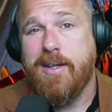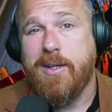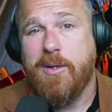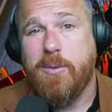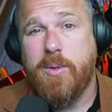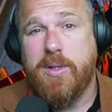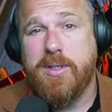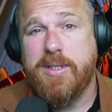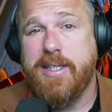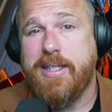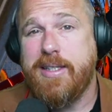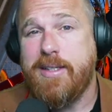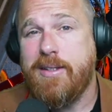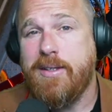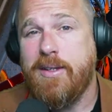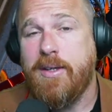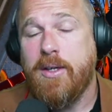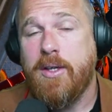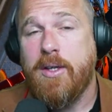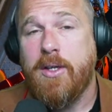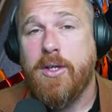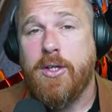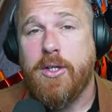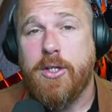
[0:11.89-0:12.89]
well then
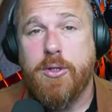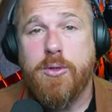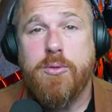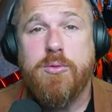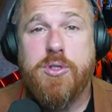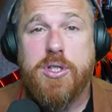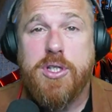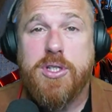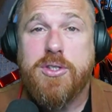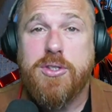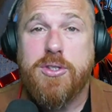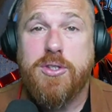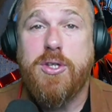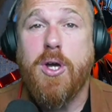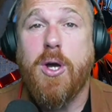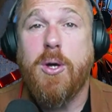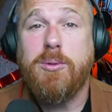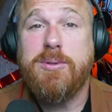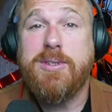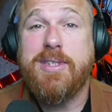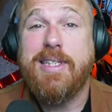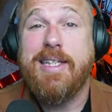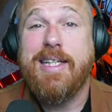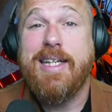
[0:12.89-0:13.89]
you just
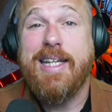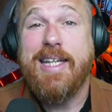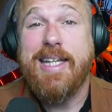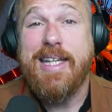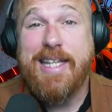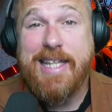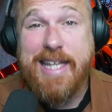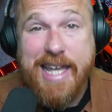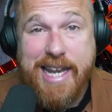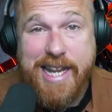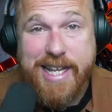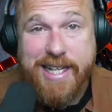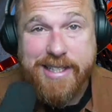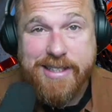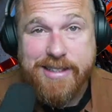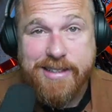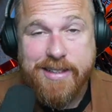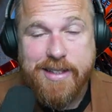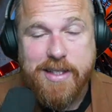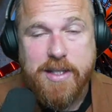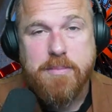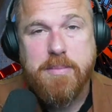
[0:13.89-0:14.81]
don't get it.